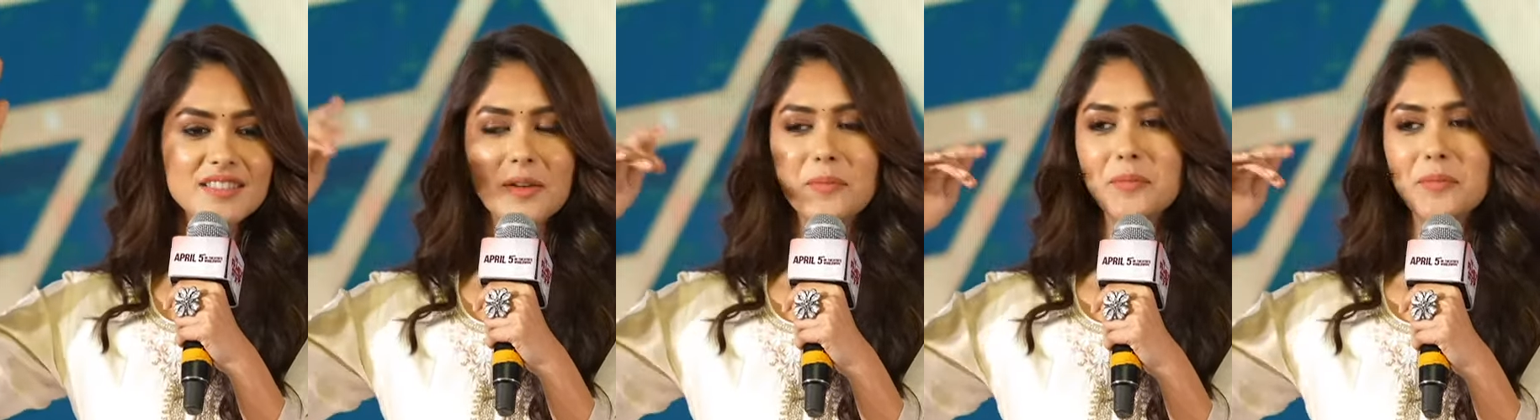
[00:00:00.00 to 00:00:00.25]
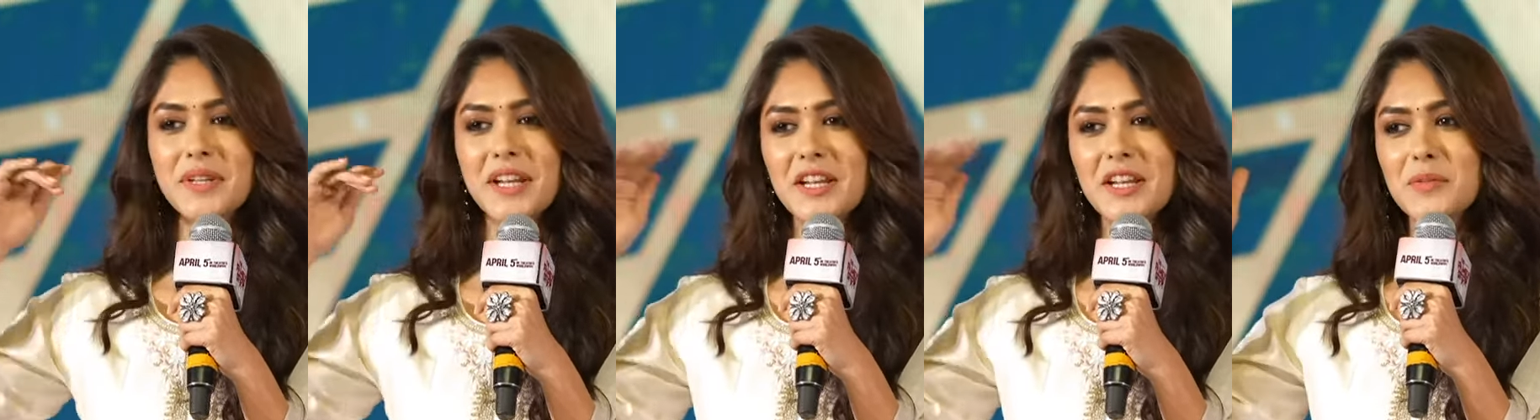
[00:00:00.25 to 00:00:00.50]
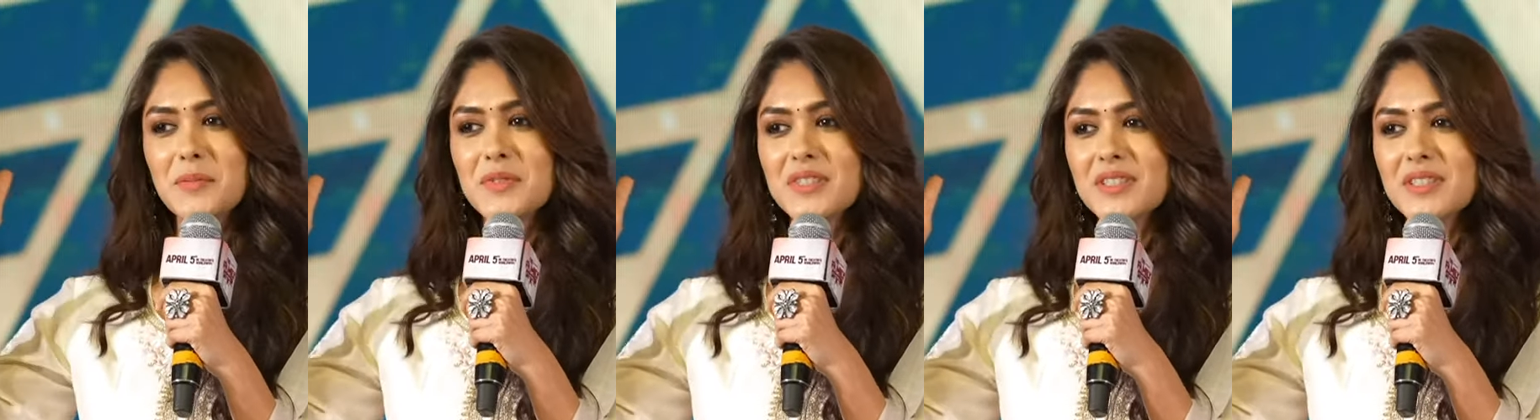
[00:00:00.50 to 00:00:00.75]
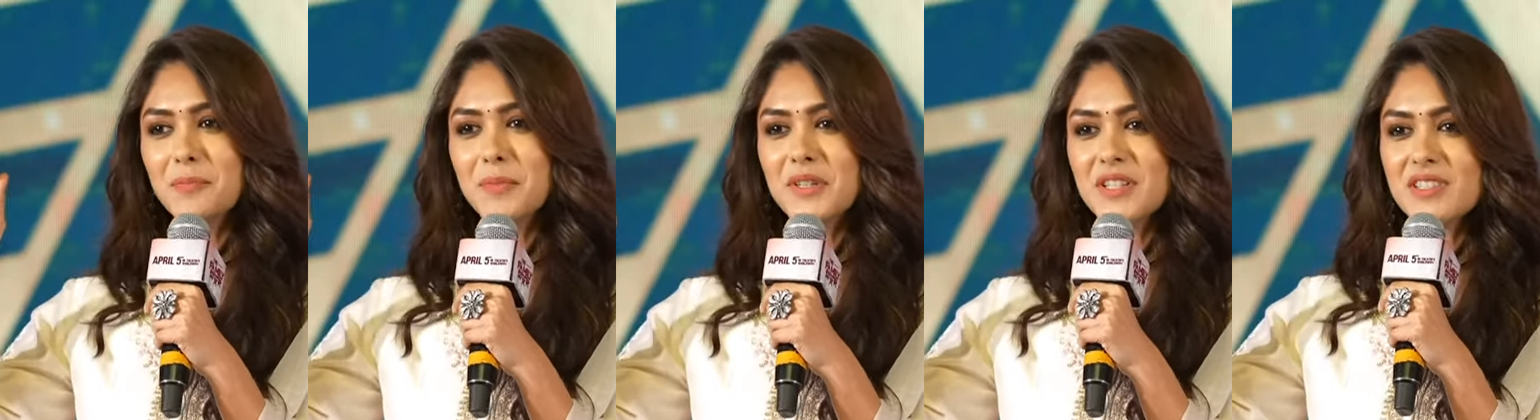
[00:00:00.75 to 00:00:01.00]

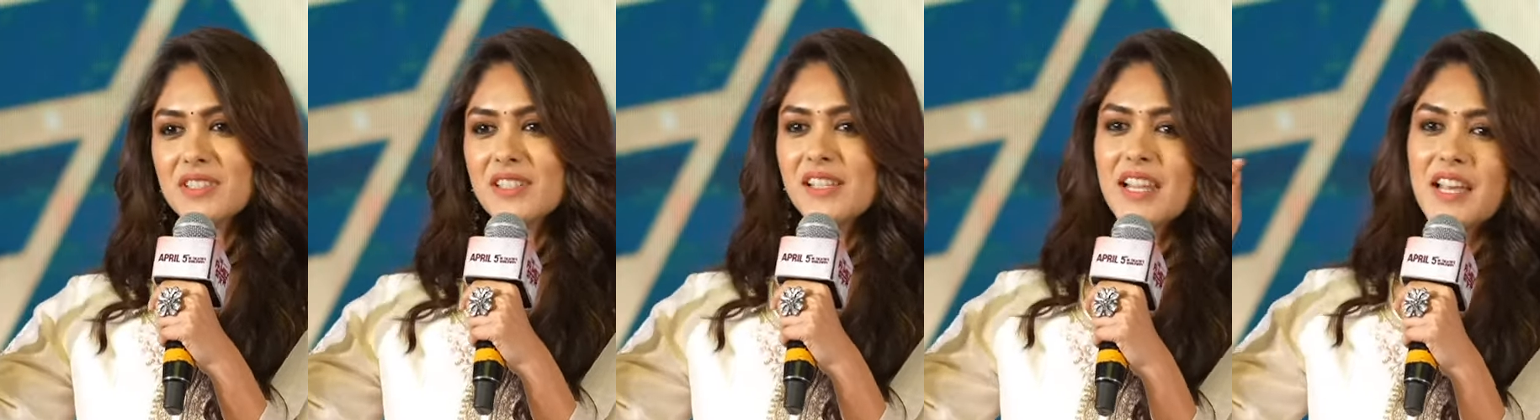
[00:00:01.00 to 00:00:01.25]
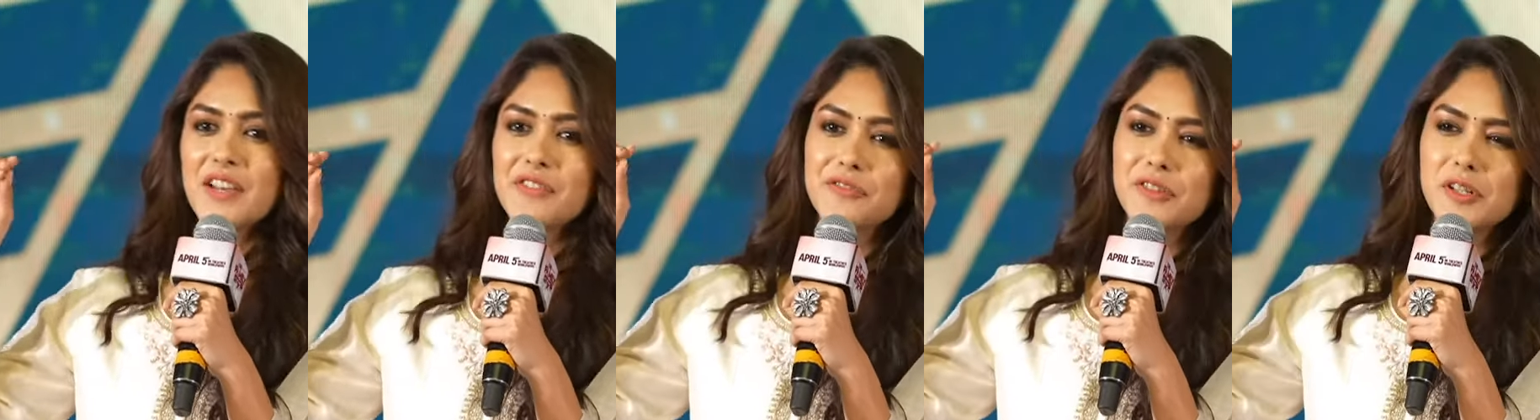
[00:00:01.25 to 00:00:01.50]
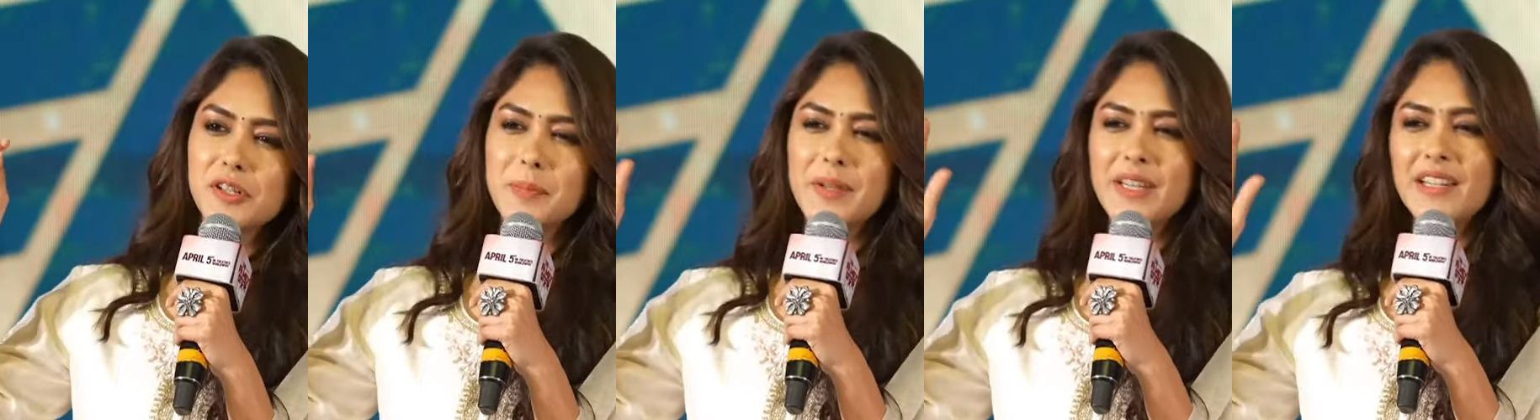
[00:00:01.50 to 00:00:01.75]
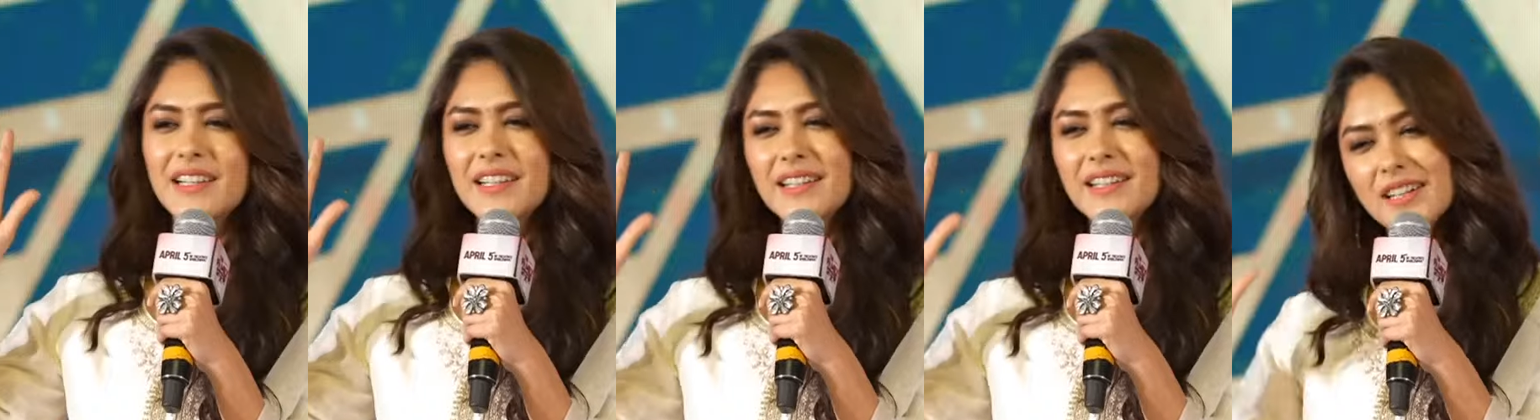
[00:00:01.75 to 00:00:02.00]
sometimes personal life will
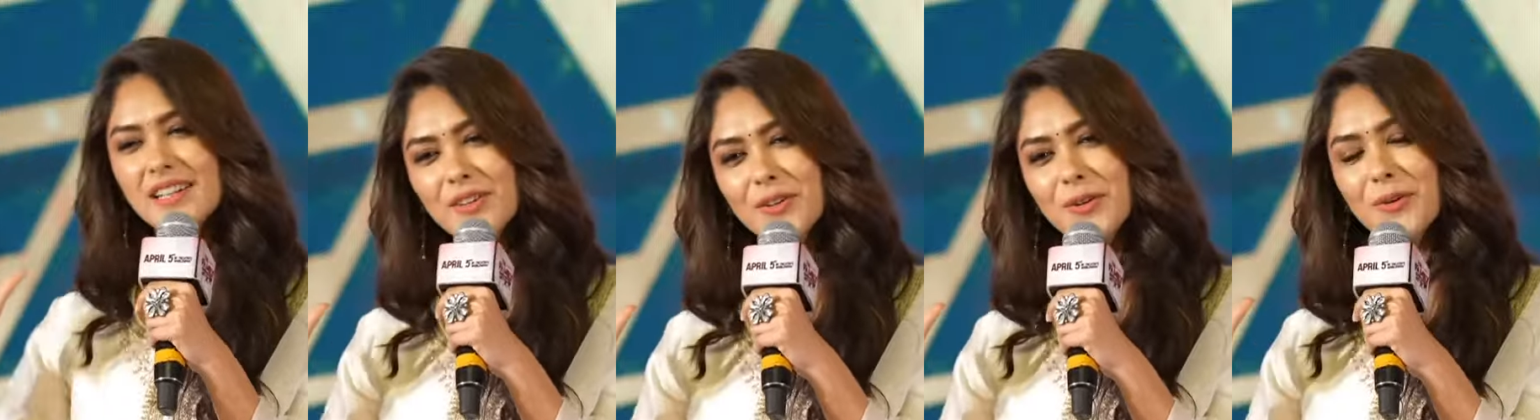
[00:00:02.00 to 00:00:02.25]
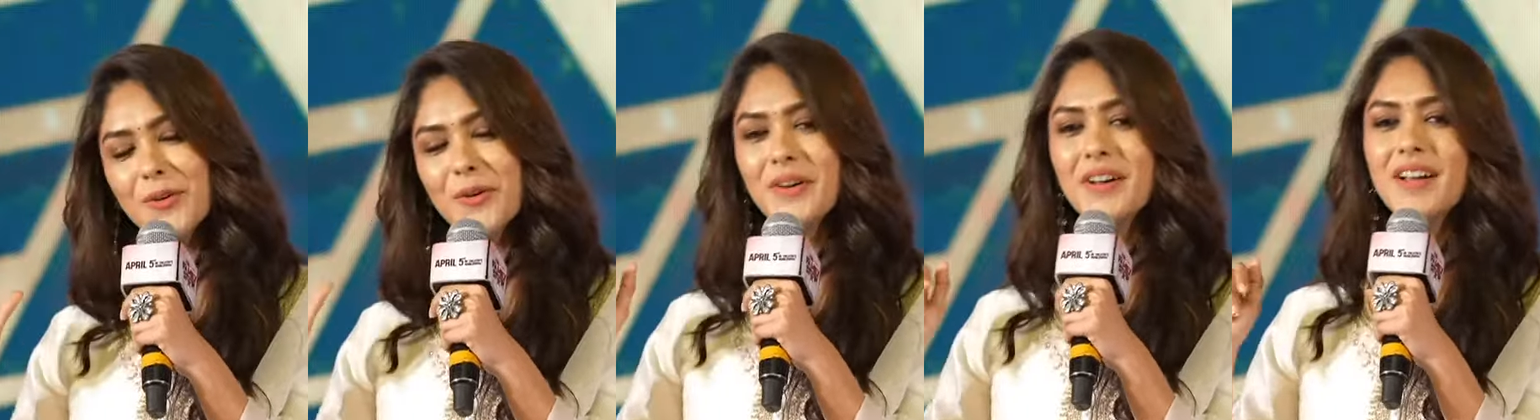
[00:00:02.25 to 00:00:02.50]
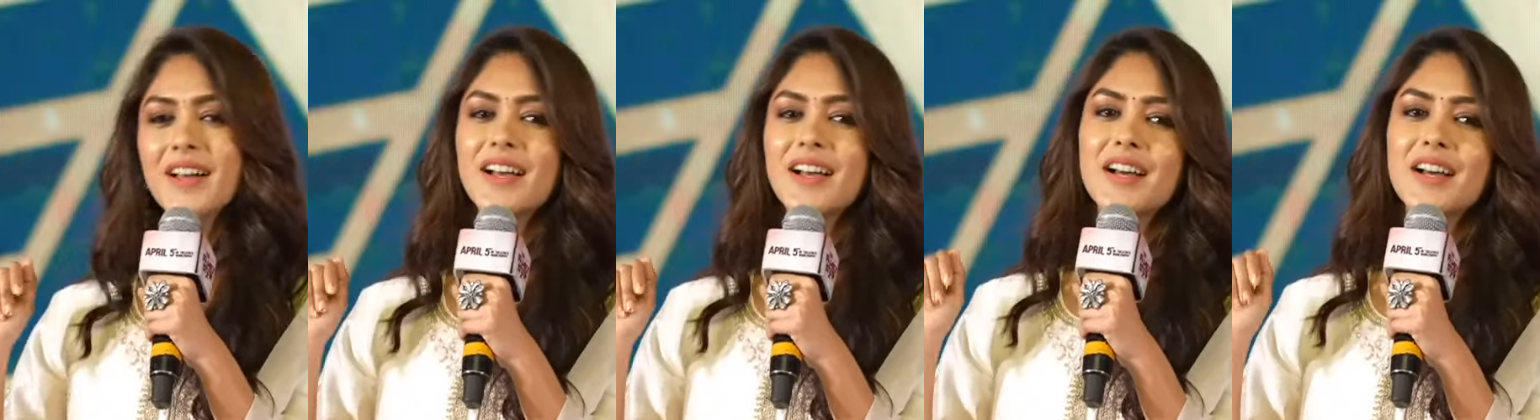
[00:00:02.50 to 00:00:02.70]
be a little low